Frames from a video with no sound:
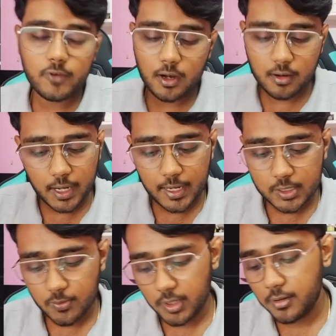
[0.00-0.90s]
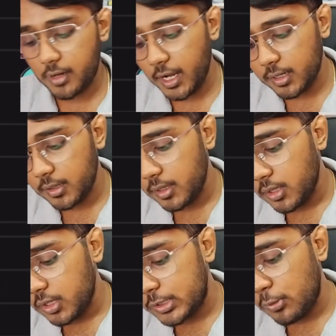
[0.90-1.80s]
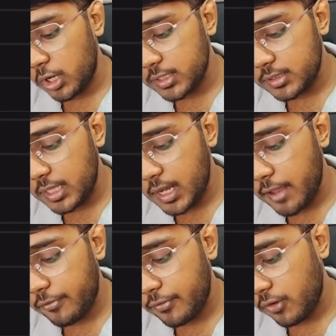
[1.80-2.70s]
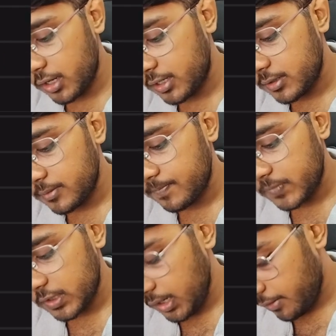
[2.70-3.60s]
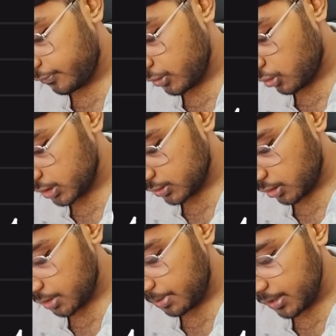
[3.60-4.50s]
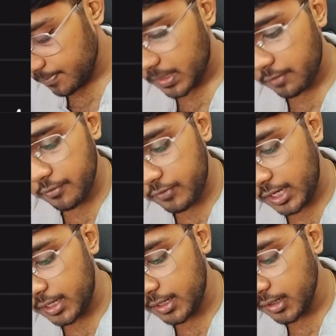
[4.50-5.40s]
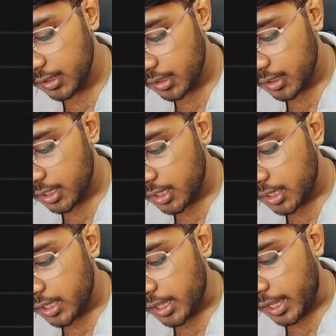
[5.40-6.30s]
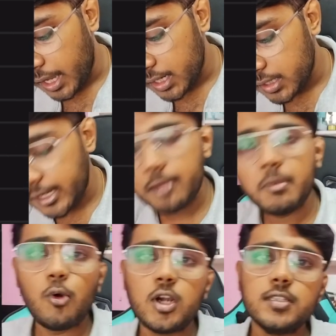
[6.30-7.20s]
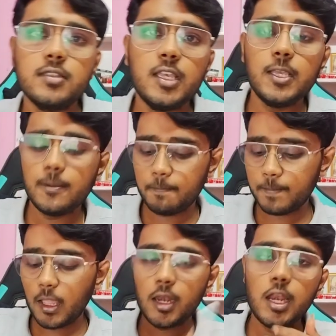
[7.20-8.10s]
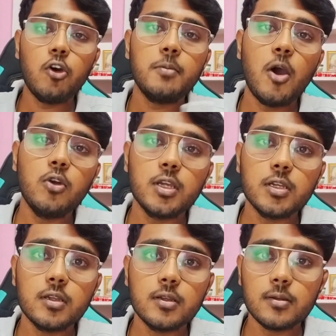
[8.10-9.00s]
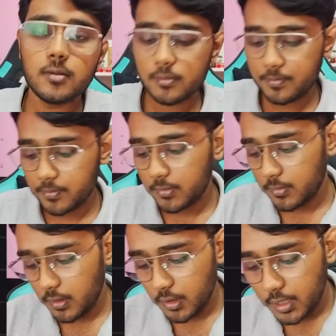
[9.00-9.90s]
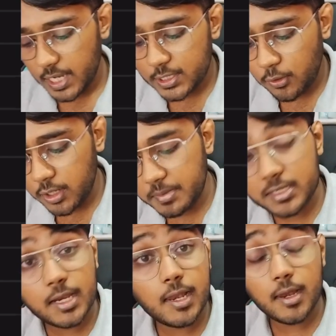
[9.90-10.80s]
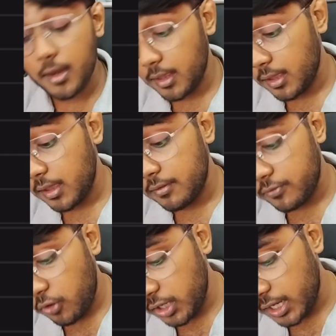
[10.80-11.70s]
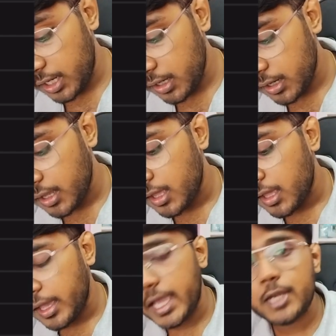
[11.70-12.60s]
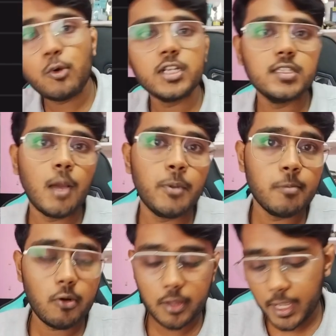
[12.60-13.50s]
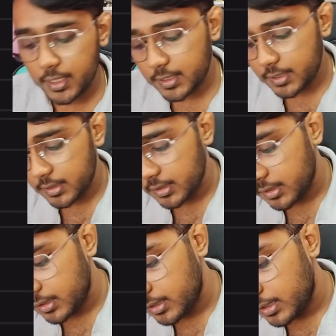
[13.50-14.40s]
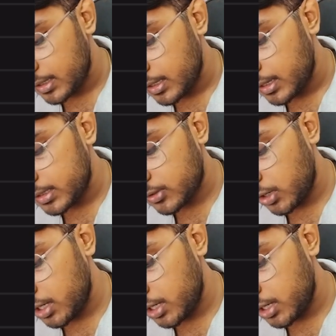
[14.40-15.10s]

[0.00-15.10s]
right as well, right? So what is the left for it? Left node is going to be 15. And tell me what is the lower bound? It's going to be still 14. And what is the upper bound, guys? It's going to be